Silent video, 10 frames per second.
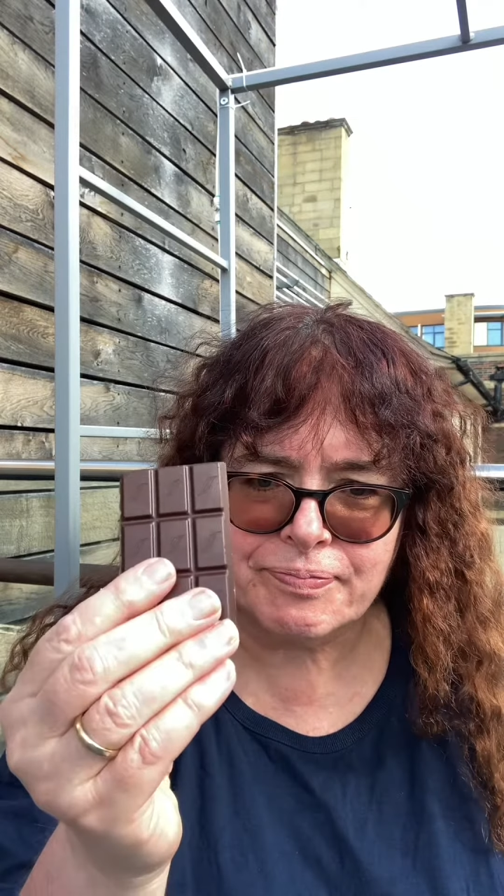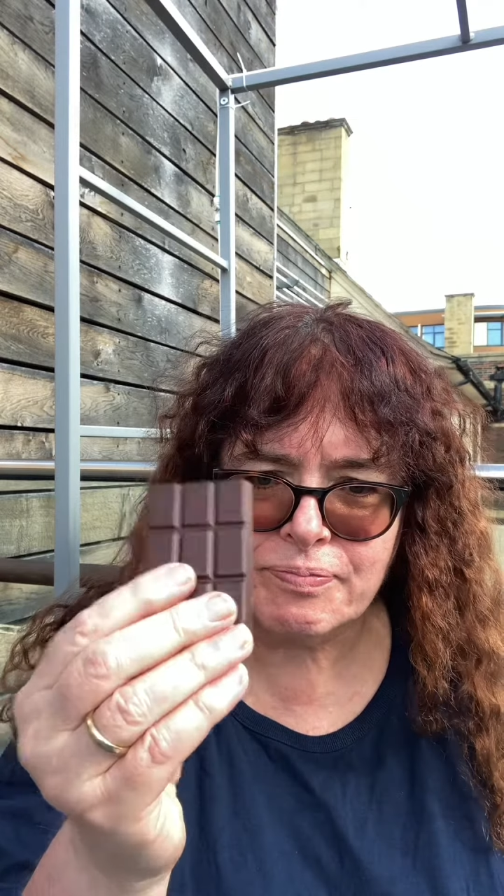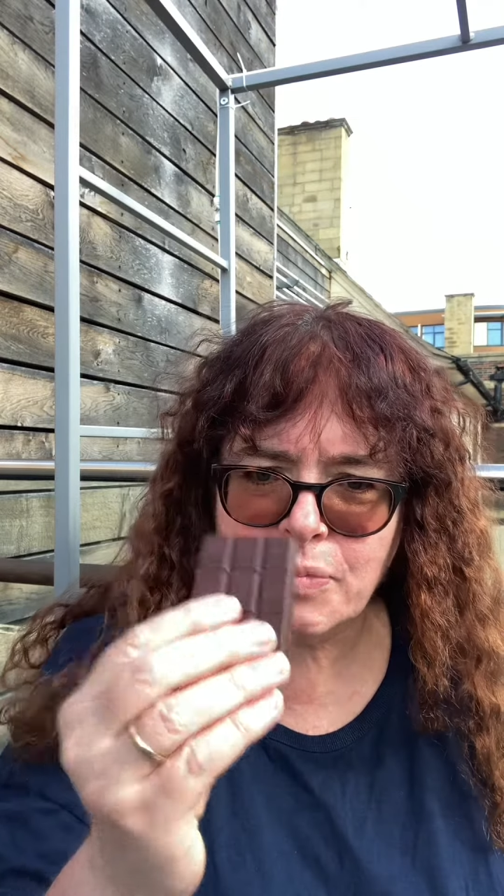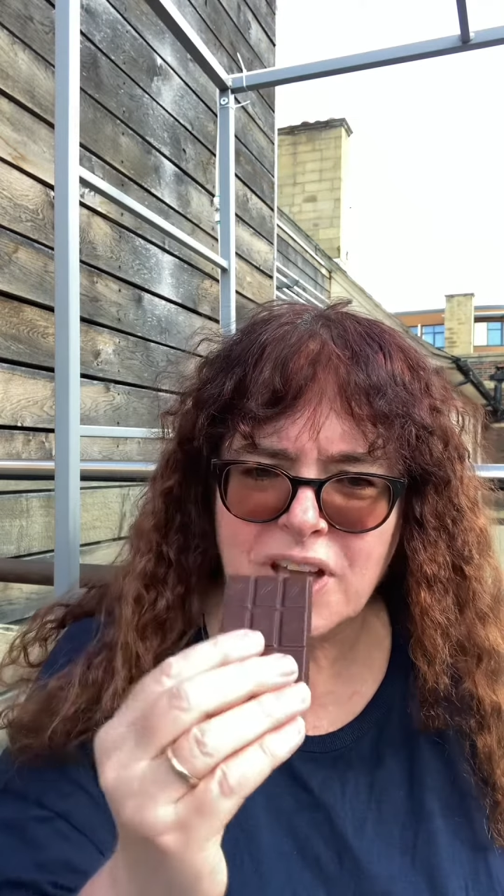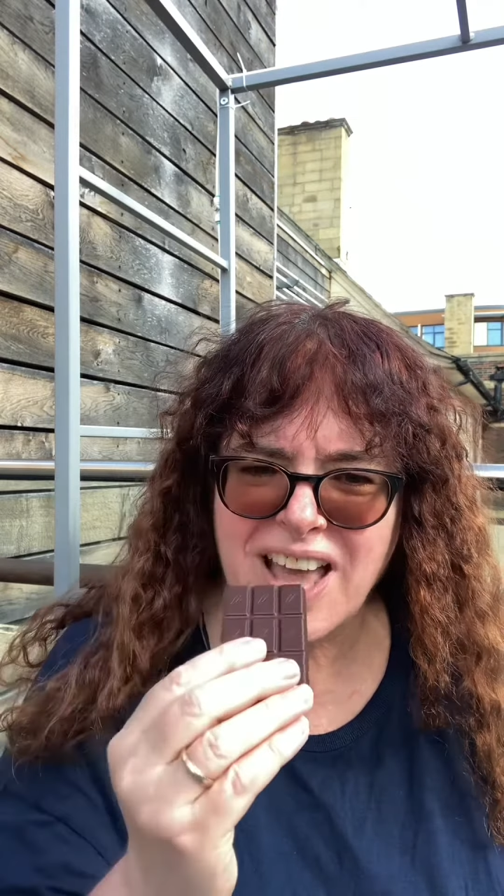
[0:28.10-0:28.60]

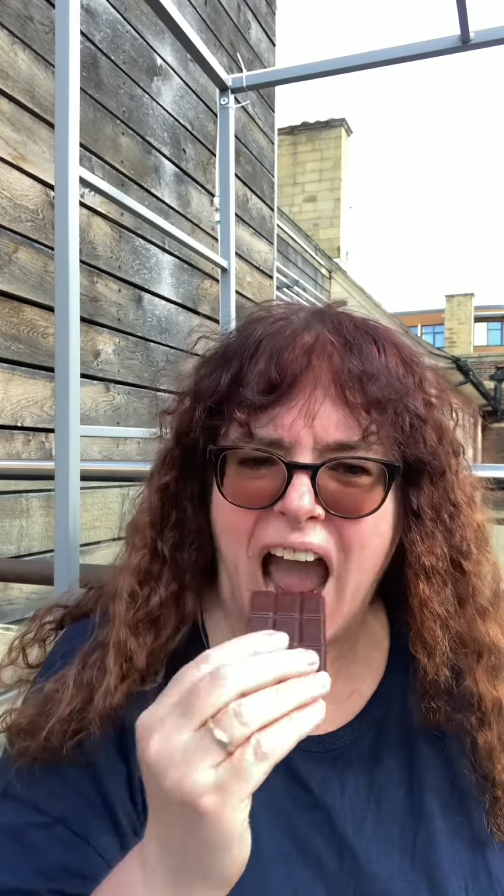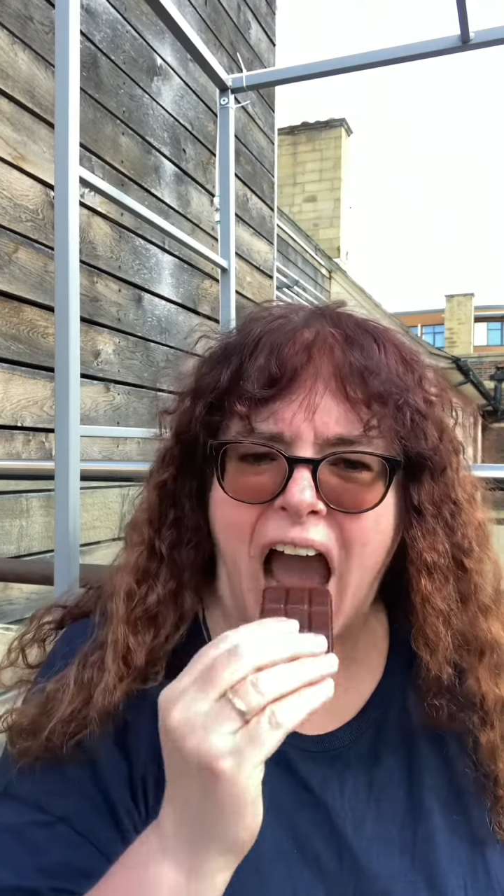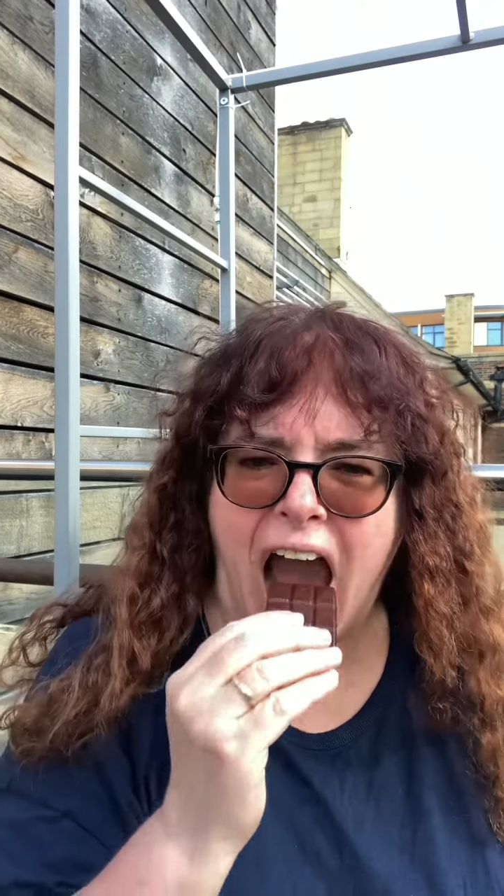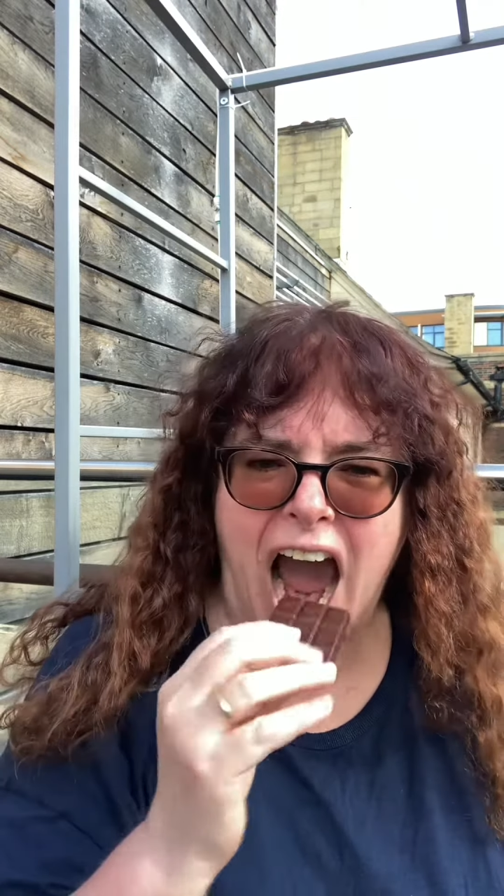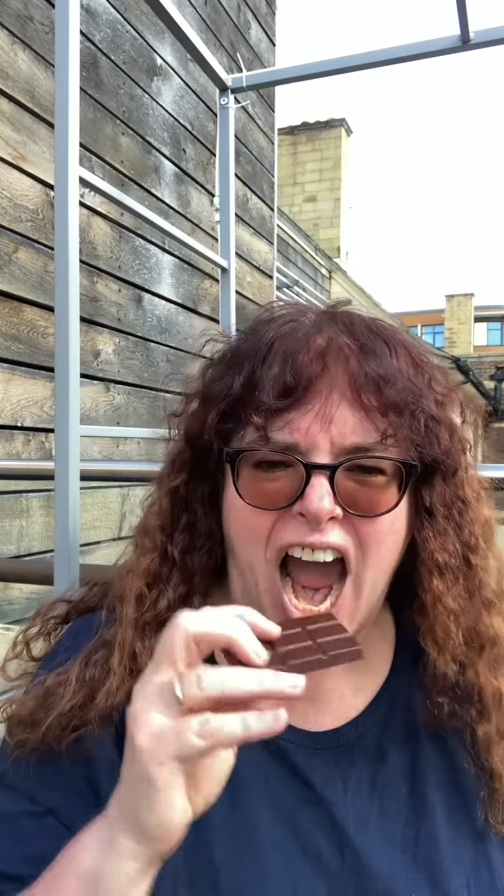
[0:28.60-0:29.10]
But
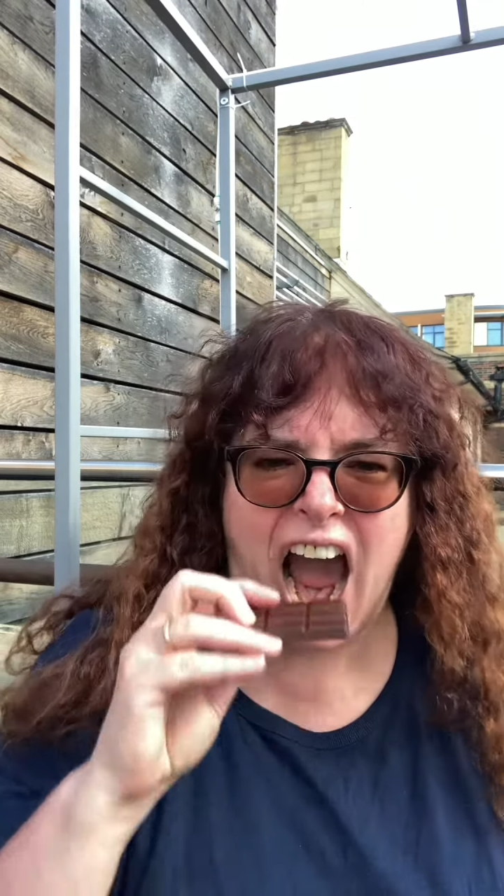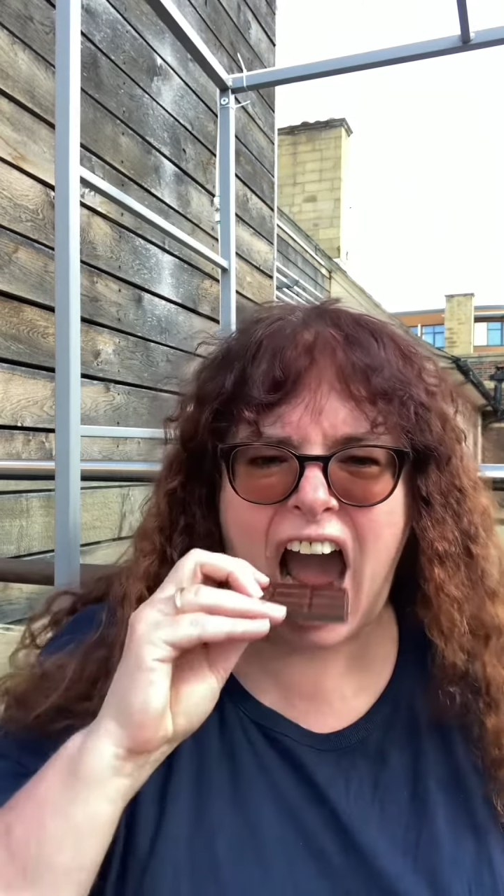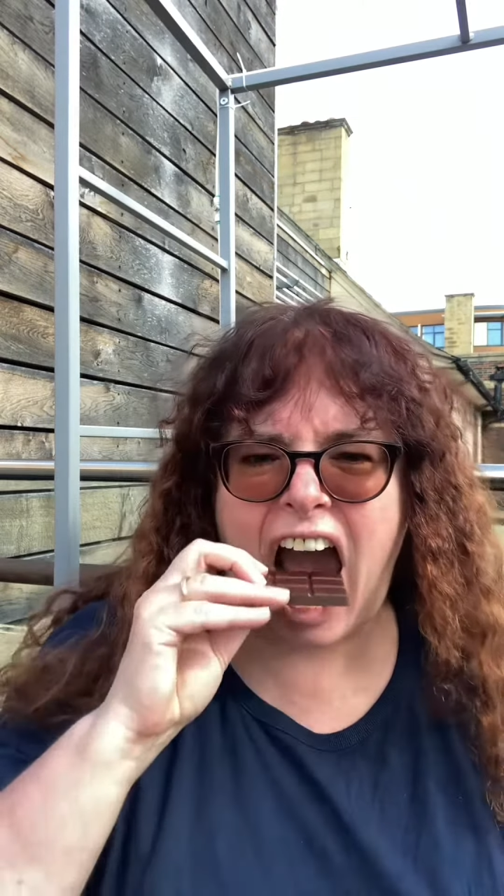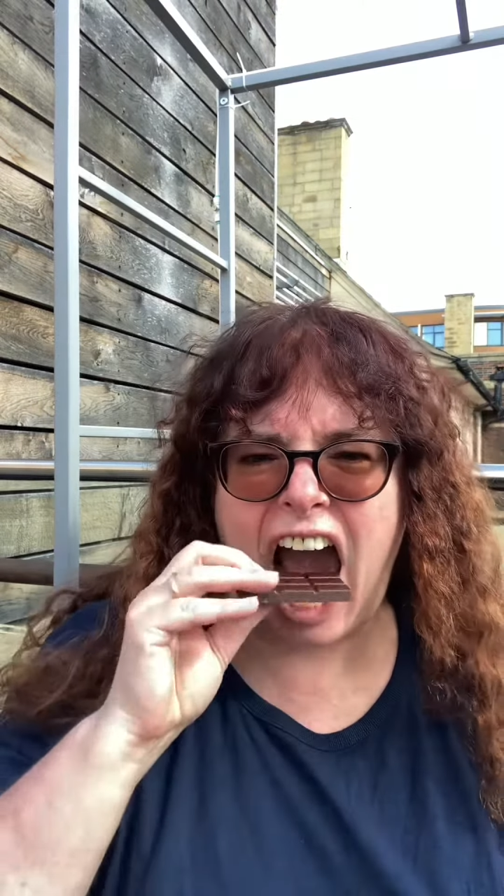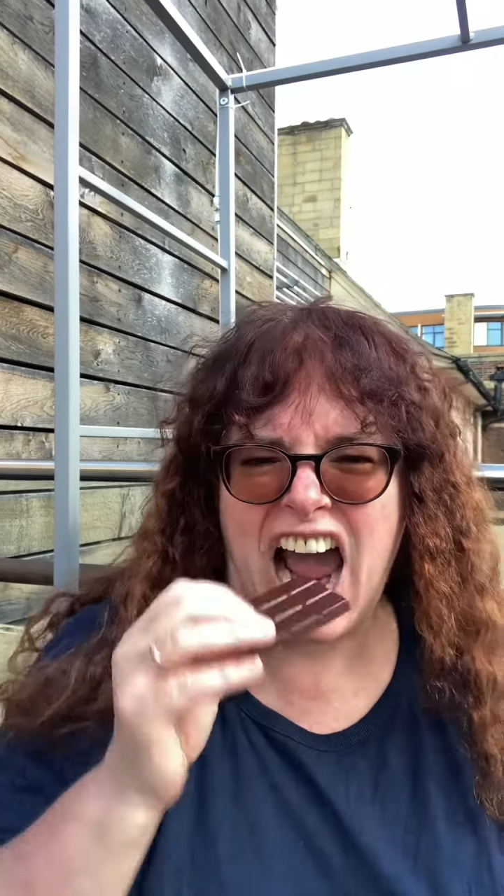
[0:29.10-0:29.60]

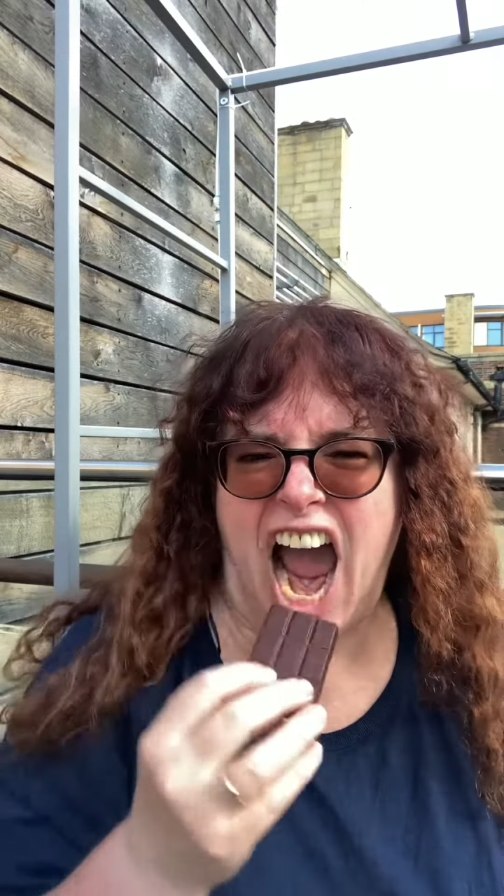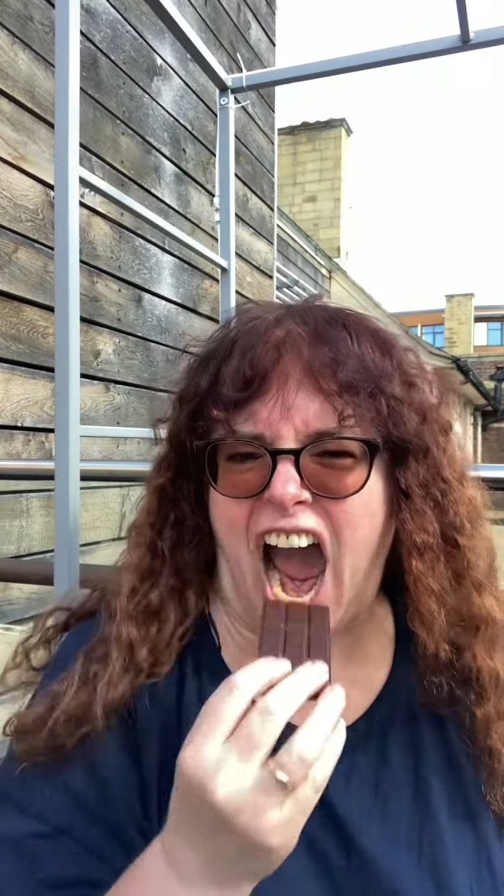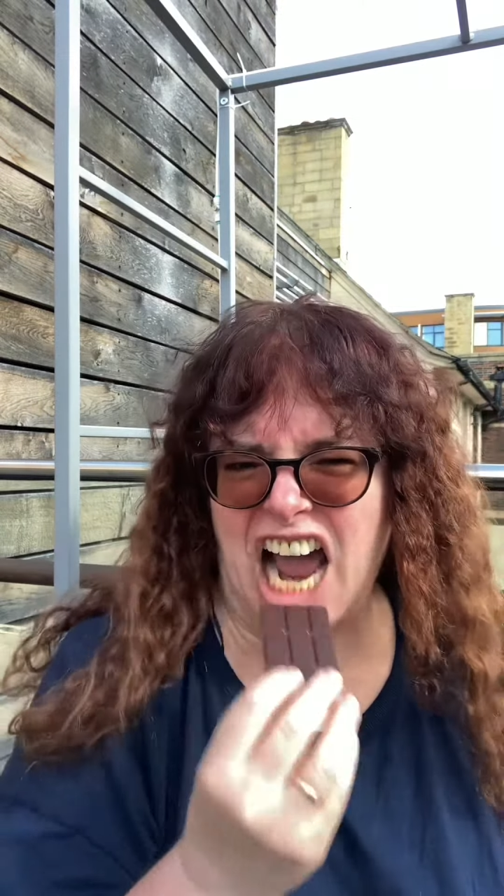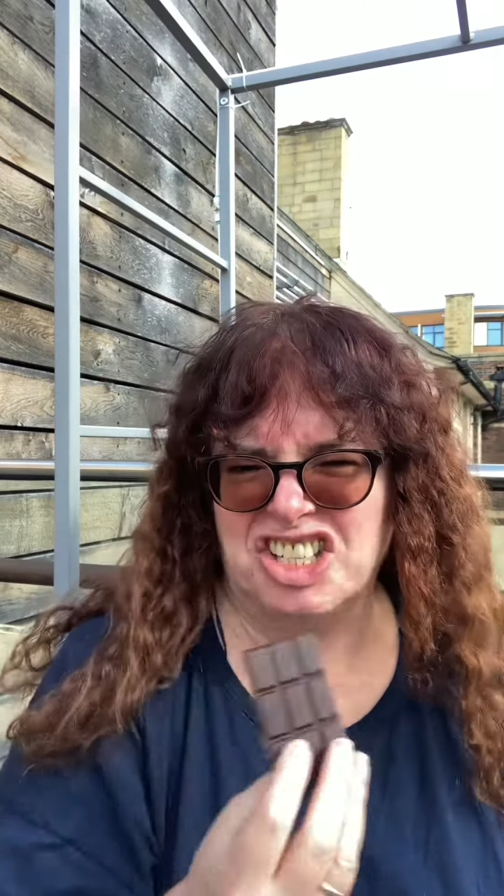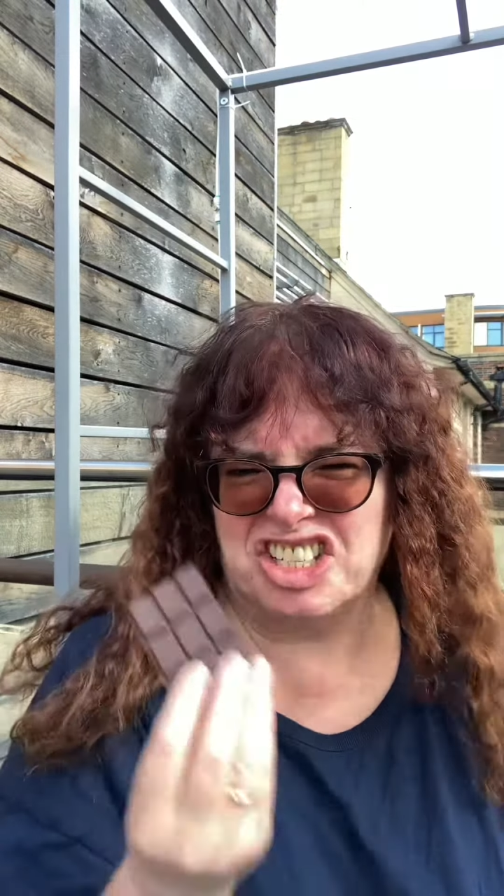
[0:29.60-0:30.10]

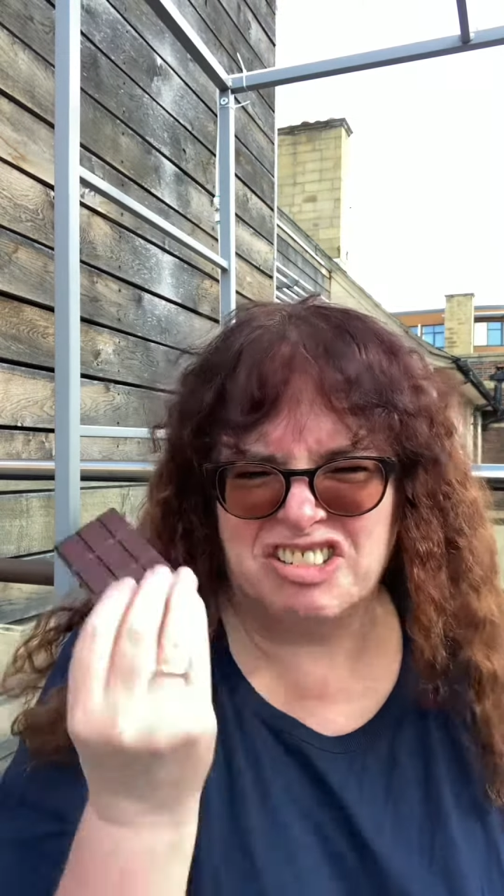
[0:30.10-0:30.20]
it's